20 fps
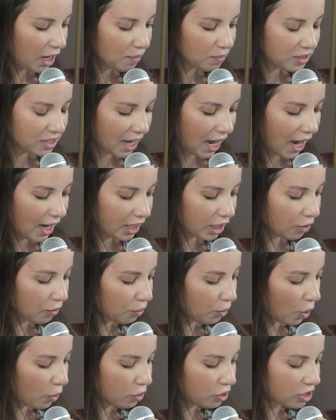died, and
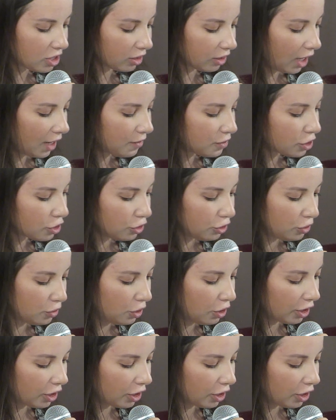rose to life so you could